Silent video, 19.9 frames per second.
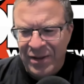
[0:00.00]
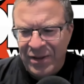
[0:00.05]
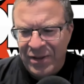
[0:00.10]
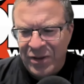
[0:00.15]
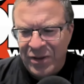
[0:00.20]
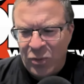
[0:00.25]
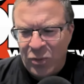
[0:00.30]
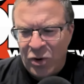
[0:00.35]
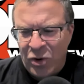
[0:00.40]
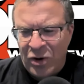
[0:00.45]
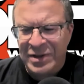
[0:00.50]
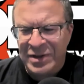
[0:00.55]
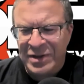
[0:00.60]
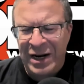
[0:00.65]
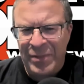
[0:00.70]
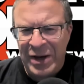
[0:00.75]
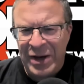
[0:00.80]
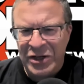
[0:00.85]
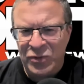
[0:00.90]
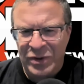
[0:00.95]
the world
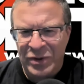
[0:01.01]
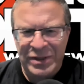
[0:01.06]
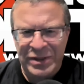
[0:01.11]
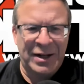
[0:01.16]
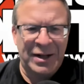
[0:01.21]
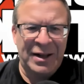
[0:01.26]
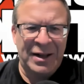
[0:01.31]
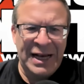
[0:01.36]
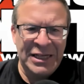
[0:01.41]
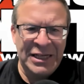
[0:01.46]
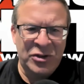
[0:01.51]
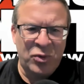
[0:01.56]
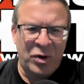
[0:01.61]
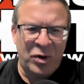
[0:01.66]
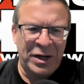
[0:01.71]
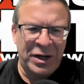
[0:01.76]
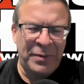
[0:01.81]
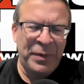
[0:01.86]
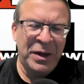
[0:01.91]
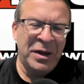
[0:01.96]
title match wasn't the last
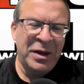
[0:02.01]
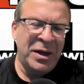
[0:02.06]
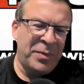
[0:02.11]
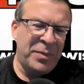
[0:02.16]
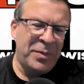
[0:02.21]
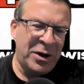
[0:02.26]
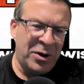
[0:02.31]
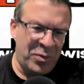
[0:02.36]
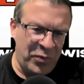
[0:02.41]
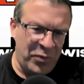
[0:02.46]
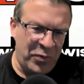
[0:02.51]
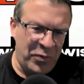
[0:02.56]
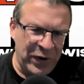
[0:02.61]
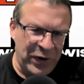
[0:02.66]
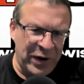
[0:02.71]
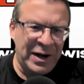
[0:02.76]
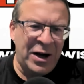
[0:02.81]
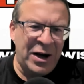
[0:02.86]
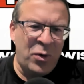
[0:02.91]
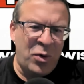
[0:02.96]
one, but we
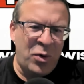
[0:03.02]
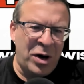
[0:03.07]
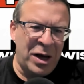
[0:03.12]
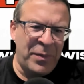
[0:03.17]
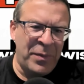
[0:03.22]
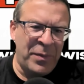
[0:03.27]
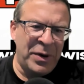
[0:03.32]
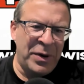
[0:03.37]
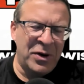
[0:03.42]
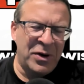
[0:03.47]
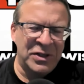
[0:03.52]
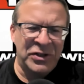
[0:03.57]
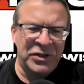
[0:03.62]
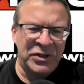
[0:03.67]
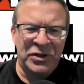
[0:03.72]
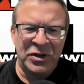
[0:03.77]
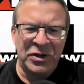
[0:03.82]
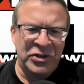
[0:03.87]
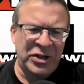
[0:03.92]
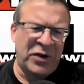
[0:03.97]
figured out why, because
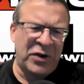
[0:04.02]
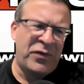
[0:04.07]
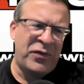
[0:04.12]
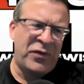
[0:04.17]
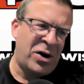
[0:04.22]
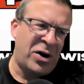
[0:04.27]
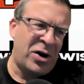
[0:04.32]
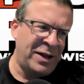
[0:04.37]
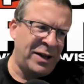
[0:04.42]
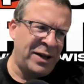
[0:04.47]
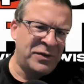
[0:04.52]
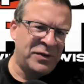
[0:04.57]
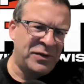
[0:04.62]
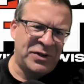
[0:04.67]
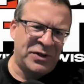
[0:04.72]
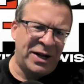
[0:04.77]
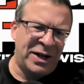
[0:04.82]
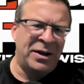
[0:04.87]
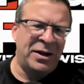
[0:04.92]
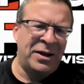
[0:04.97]
Jeff Hardy
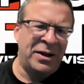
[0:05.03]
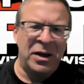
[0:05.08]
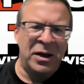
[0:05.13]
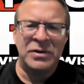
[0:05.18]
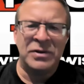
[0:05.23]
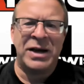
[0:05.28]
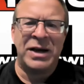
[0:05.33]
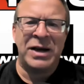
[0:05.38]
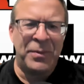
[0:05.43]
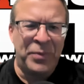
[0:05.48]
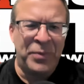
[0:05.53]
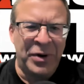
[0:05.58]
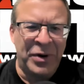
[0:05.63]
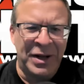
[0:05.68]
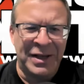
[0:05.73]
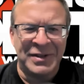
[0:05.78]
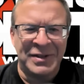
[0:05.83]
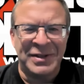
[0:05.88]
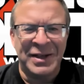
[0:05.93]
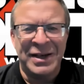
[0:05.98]
decided he's got to put
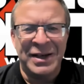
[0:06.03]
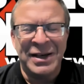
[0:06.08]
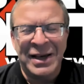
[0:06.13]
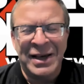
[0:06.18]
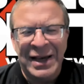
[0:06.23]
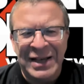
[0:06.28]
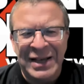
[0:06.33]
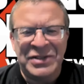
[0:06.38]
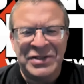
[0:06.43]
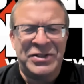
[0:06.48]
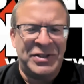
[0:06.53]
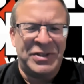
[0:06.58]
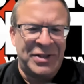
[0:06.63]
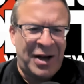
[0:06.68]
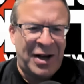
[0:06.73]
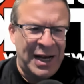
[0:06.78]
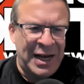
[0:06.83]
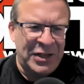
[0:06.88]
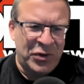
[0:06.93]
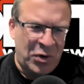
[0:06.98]
his
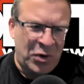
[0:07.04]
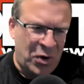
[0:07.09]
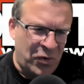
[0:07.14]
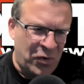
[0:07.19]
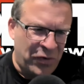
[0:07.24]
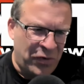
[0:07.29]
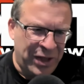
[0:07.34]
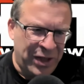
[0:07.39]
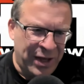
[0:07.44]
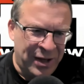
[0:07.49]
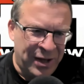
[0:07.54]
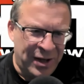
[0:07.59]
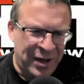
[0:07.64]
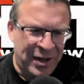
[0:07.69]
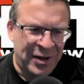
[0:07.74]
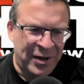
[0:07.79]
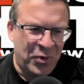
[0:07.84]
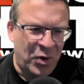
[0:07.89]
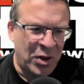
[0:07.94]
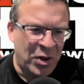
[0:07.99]
designs all over
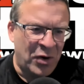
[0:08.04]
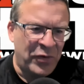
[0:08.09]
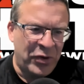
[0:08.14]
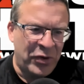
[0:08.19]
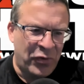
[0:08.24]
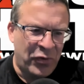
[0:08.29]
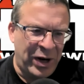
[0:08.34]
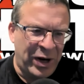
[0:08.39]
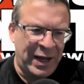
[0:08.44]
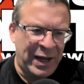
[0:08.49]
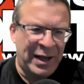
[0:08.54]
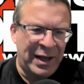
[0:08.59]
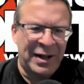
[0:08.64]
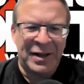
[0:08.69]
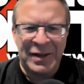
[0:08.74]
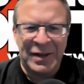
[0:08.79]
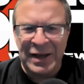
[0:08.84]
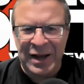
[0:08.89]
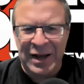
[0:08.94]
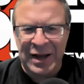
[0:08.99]
the ring,
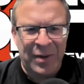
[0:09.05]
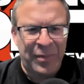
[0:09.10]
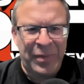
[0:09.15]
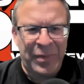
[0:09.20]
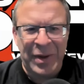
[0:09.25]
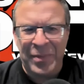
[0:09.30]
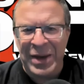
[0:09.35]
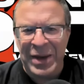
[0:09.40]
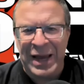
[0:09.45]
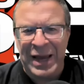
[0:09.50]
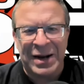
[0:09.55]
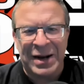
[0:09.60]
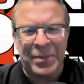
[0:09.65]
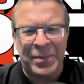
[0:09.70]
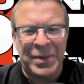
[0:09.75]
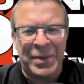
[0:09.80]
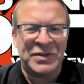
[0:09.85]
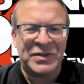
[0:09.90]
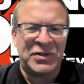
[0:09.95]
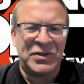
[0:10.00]
and they're going to be making a
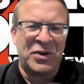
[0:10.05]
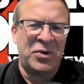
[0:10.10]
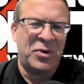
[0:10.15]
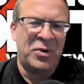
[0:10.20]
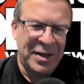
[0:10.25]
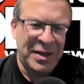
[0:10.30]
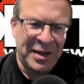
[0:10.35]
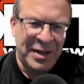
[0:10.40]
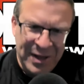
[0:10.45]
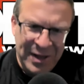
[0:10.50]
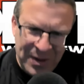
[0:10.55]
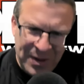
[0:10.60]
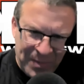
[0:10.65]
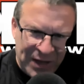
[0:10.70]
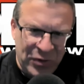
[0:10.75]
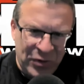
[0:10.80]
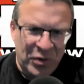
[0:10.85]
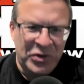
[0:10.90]
mess. So might as well